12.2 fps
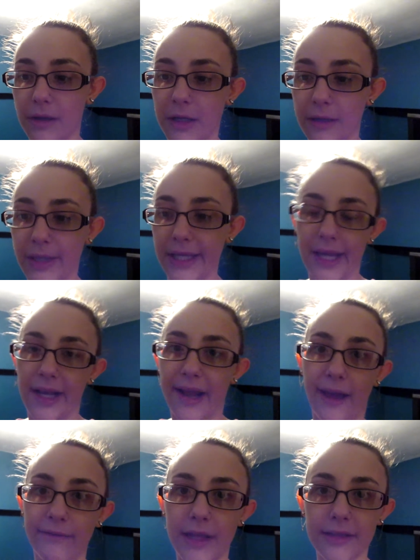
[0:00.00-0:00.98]
I
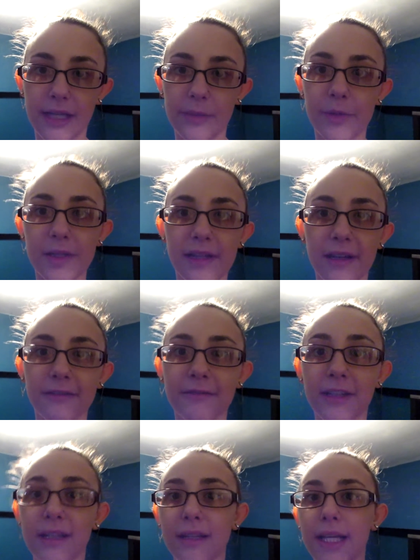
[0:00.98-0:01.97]
can't have that type of
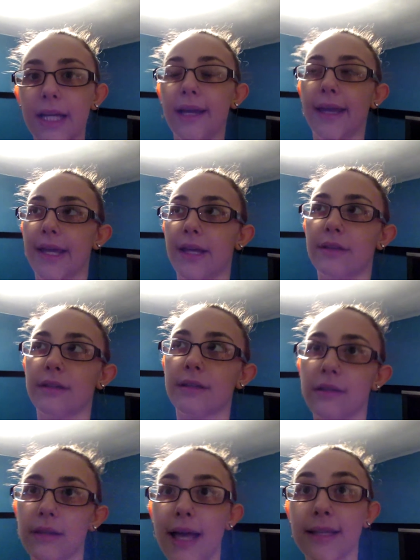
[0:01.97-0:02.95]
stuff. And
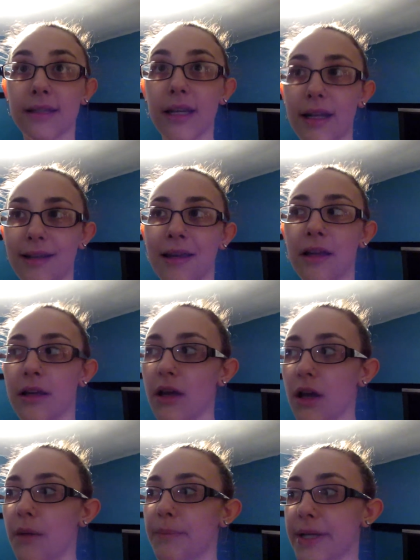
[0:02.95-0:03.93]
last night,
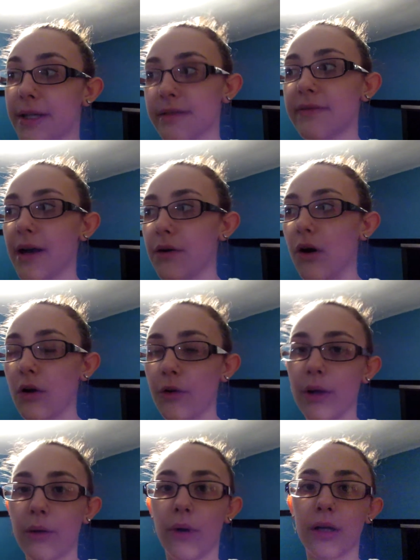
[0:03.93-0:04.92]
because of how
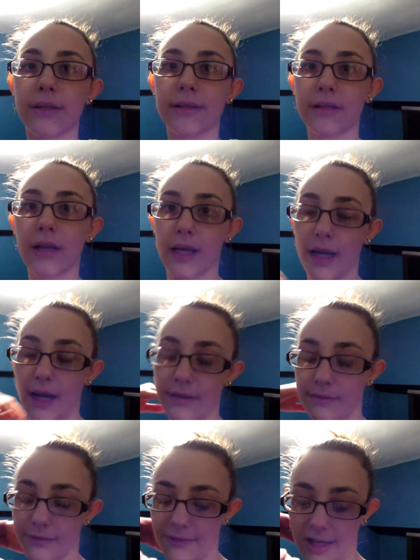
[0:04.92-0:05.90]
hungry I was, I
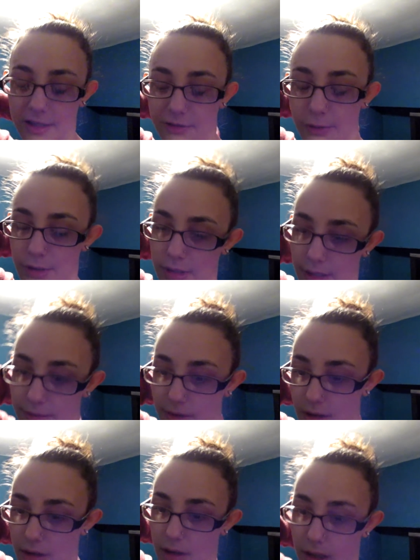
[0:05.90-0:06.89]
got fast food
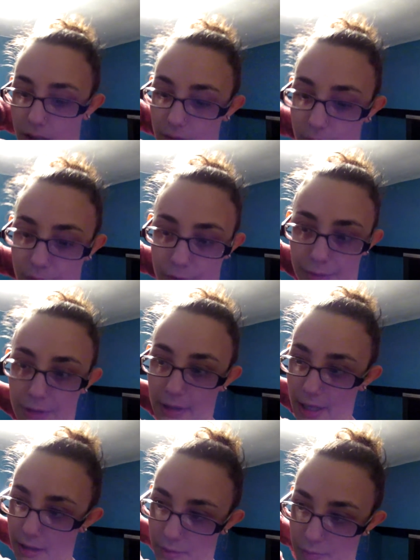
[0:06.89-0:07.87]
and was
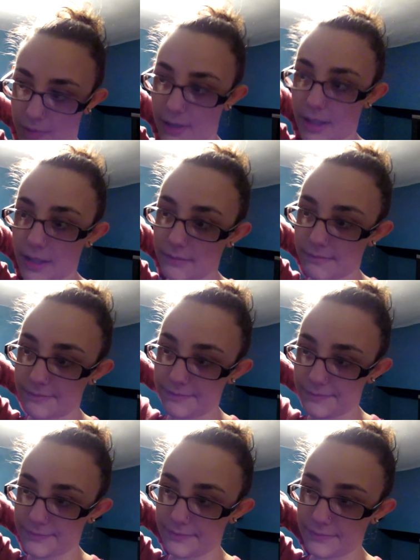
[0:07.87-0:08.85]
throwing up
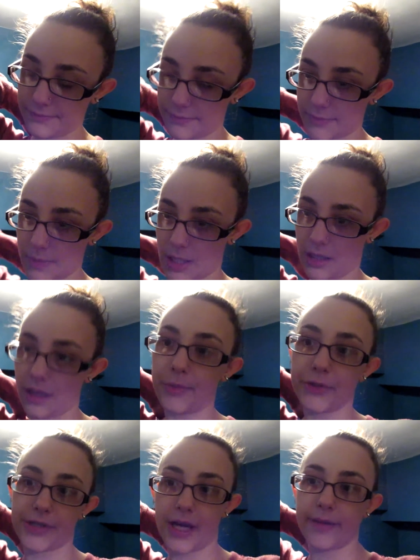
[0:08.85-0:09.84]
a
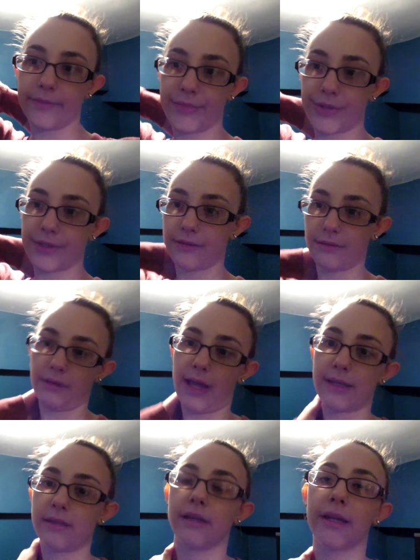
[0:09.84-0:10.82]
couple of times
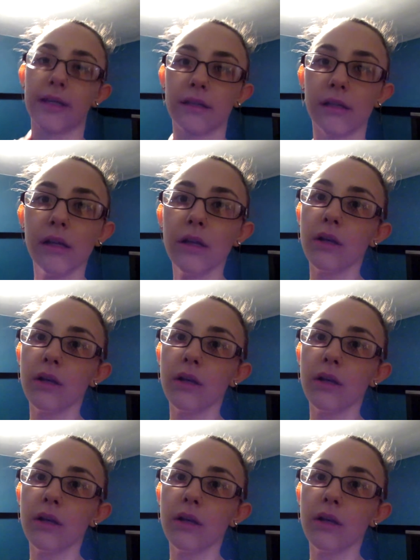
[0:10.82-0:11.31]
last night.